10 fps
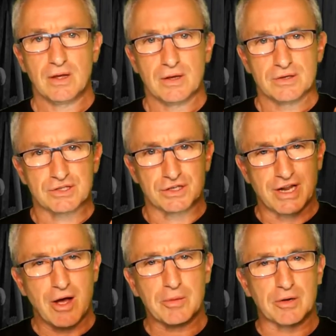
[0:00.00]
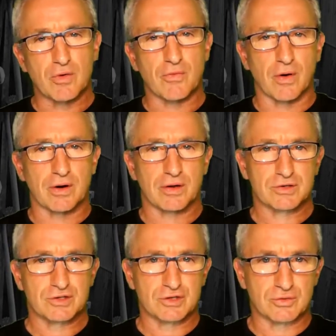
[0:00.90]
So now I'm going to move on
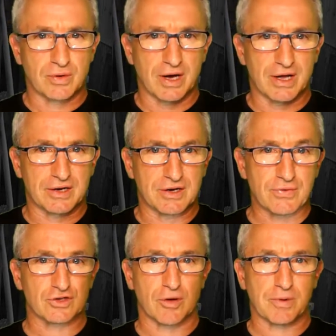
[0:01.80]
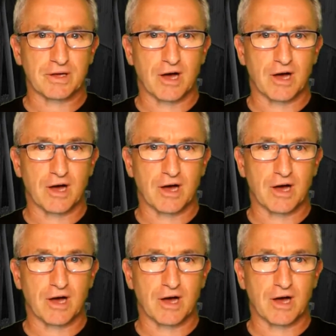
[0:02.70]
to a different topic.